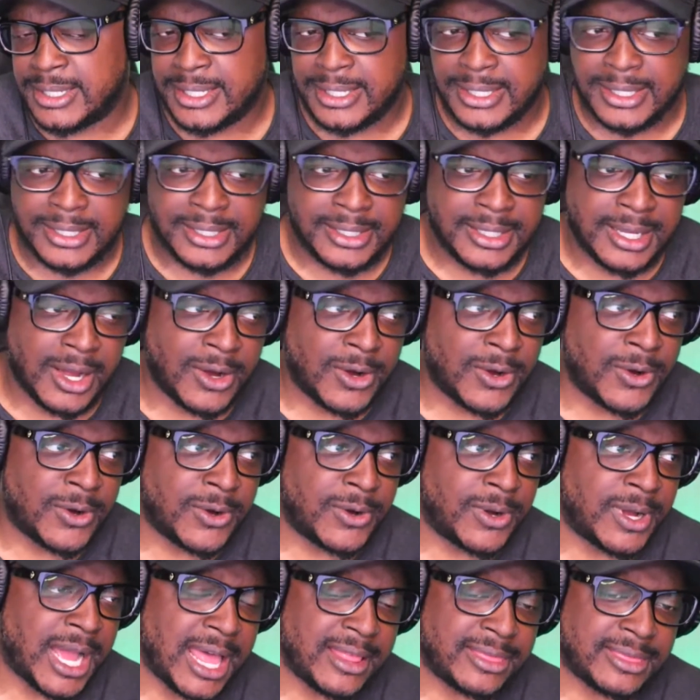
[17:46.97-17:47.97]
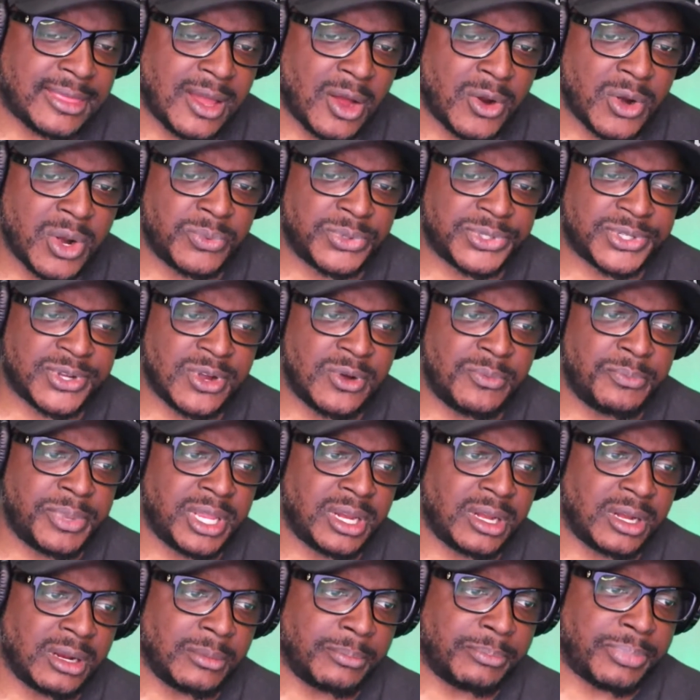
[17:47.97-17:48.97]
y'all, I thought it was going to be
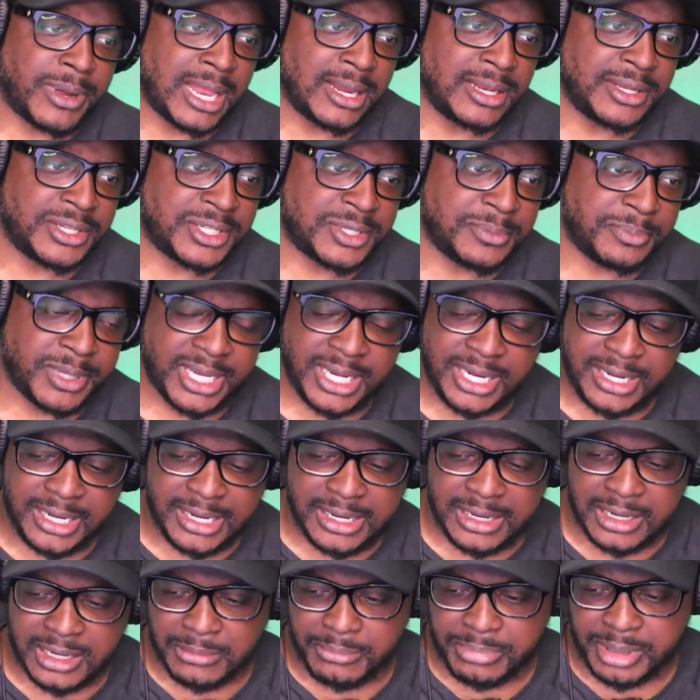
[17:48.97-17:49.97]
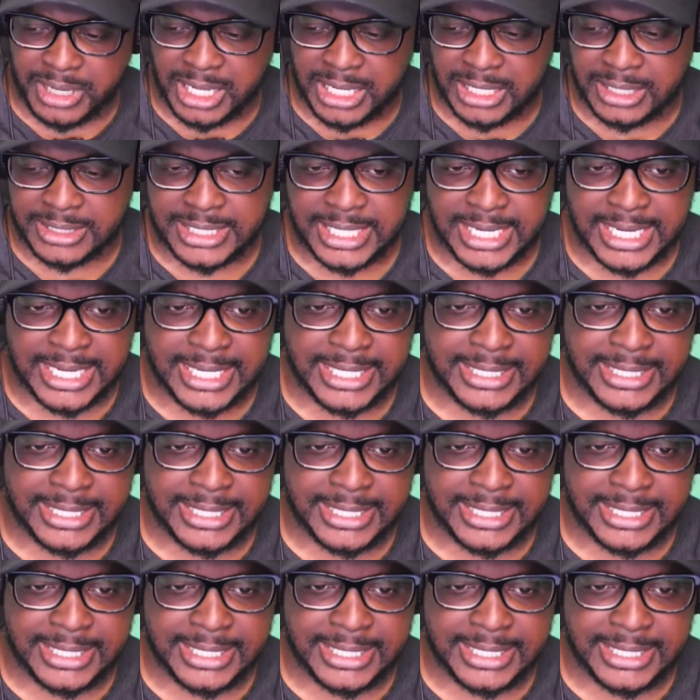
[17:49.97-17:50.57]
an apology, but he didn't apologize.